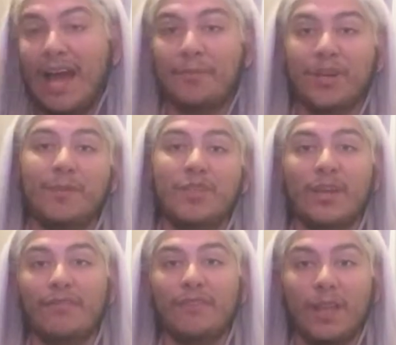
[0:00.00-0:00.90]
I'm going to be
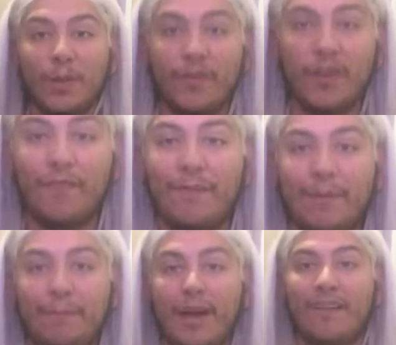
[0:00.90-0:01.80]
doing a follow-up video of
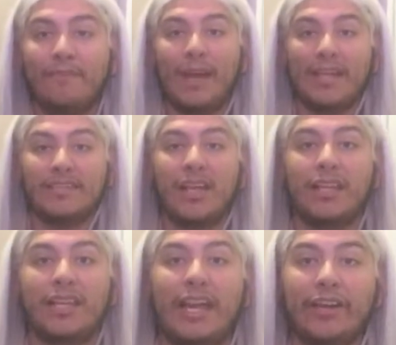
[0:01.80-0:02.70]
my
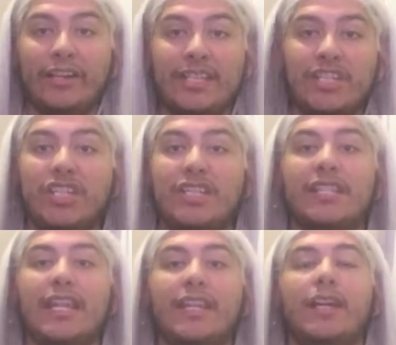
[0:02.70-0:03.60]
Zala hair
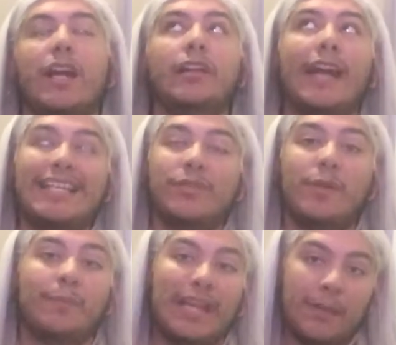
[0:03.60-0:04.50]
extensions in the color Ice
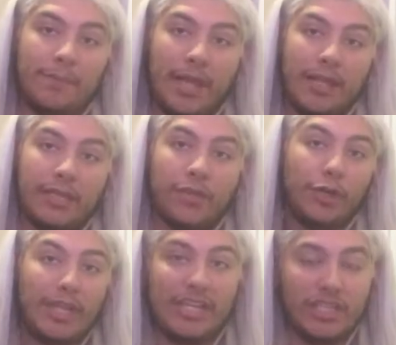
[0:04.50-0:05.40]
Cream Platinum Blonde
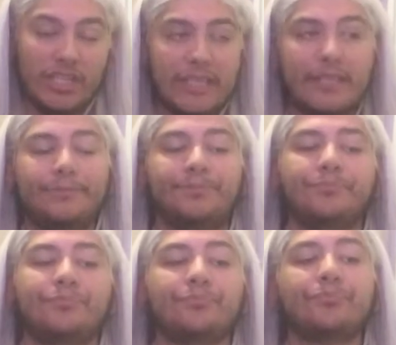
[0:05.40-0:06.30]
30 inches.
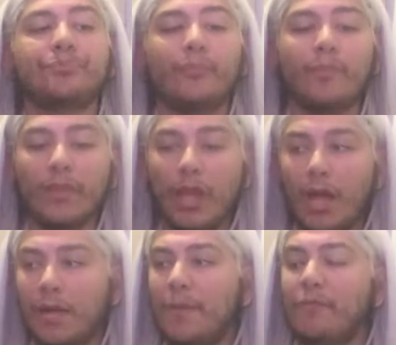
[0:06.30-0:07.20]

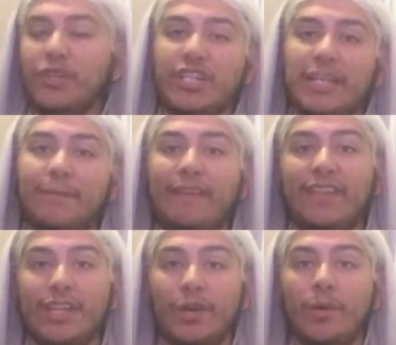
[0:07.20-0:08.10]
Unfortunately, my
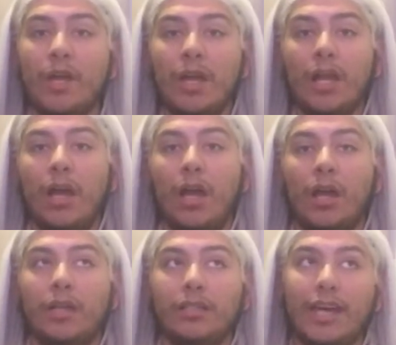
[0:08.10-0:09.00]
video
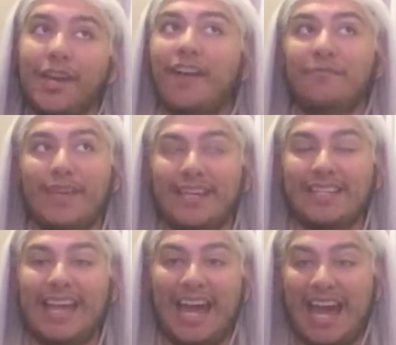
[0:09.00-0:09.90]
cut off
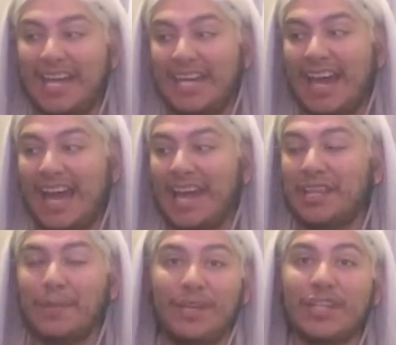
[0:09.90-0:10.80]
because I
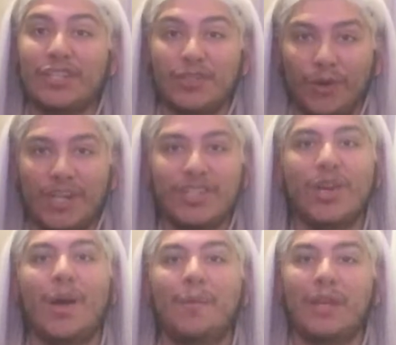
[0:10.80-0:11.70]
had limited storage,
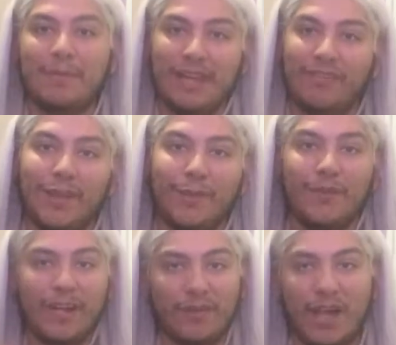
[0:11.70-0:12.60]
so I'm going to make a follow-up
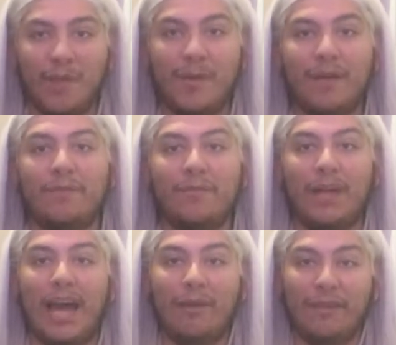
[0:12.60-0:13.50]
video now about
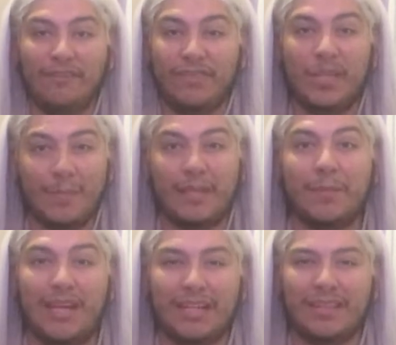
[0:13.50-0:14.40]
how I feel about
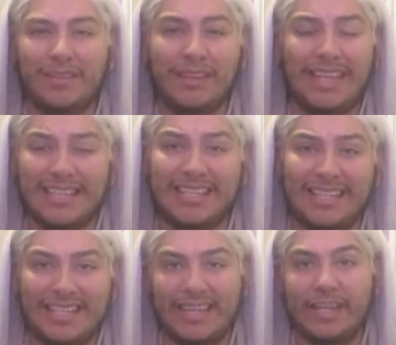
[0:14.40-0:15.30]
them less than a day